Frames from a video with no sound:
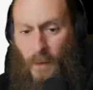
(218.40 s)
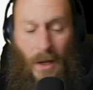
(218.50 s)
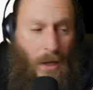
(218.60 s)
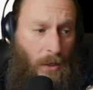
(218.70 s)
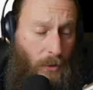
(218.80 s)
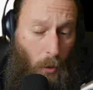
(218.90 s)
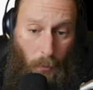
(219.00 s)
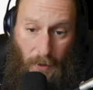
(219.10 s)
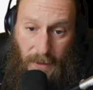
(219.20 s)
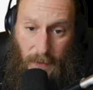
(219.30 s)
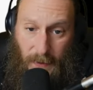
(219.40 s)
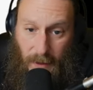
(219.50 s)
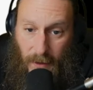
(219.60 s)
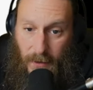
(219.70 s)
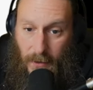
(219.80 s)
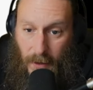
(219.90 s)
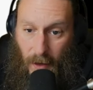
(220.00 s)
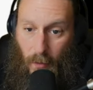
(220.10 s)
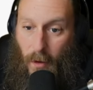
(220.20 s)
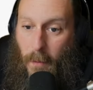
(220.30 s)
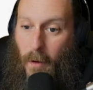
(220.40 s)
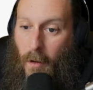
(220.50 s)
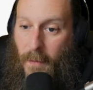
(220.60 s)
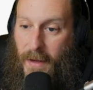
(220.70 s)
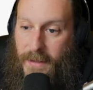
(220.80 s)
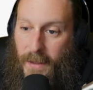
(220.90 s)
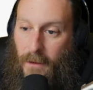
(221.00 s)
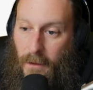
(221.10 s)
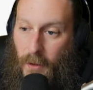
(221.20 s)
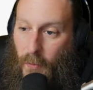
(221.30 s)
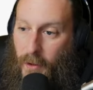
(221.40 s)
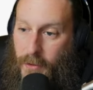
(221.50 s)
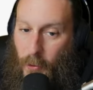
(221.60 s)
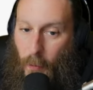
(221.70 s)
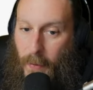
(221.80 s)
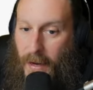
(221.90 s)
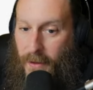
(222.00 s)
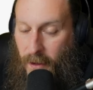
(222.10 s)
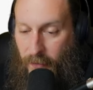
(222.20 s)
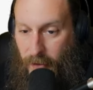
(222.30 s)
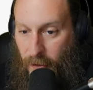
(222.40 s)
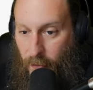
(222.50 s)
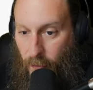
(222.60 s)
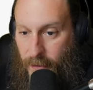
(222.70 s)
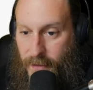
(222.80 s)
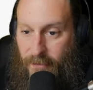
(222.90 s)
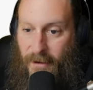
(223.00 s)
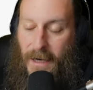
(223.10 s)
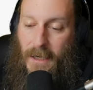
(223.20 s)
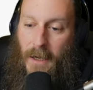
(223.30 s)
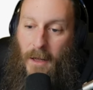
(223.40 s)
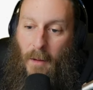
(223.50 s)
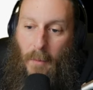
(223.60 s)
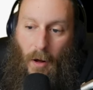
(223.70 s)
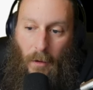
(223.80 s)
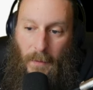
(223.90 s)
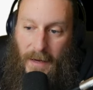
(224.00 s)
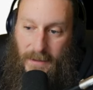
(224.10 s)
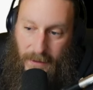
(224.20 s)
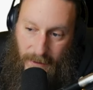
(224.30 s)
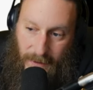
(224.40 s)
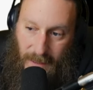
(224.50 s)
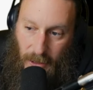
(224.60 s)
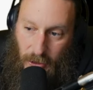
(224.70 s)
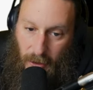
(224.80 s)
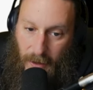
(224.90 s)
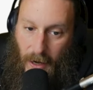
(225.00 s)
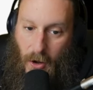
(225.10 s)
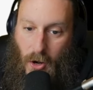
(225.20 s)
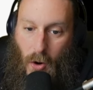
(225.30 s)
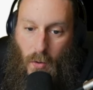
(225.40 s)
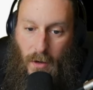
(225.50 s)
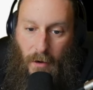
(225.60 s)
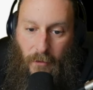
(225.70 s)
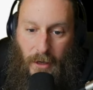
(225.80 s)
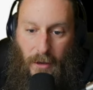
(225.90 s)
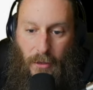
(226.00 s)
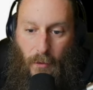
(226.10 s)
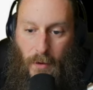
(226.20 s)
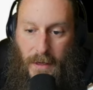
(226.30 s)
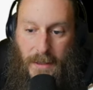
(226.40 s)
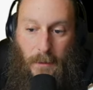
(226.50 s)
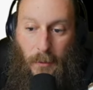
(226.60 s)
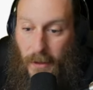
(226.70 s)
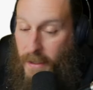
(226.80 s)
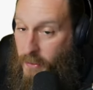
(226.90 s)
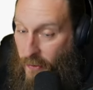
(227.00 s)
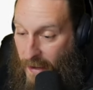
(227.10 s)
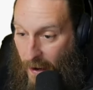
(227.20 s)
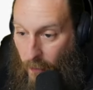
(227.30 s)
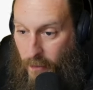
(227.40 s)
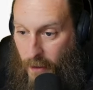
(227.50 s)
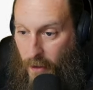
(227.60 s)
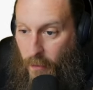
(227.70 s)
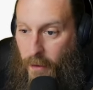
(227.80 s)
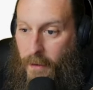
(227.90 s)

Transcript: So praise be to YAHUAH. Paul makes it clear that we are to obey the governing authorities. In fact, Paul makes the distinction that no governing authority is in place without YAHUAH.